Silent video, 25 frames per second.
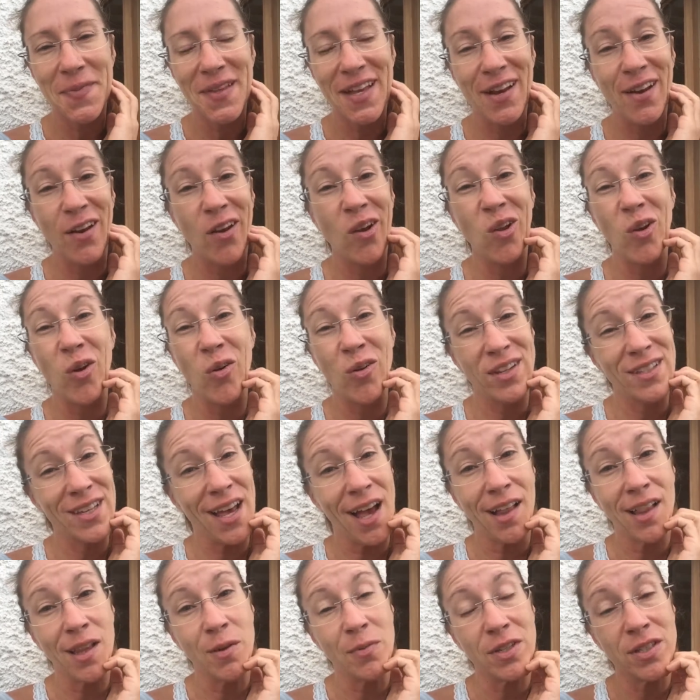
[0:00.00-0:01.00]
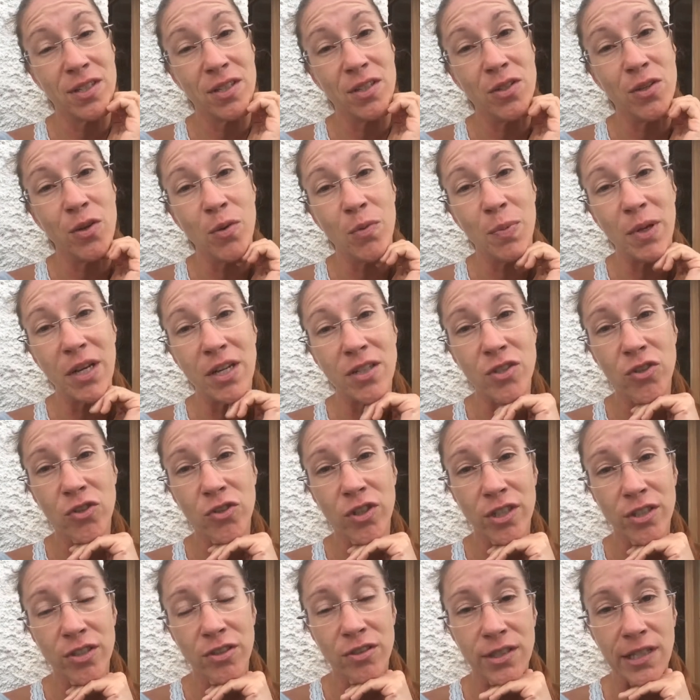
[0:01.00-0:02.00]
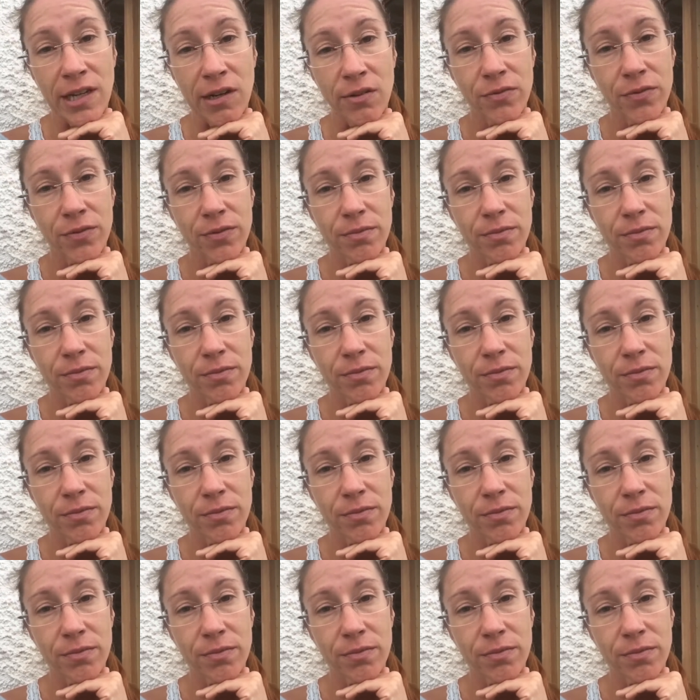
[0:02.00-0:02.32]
and you're gonna know exactly what to do because you trust yourself.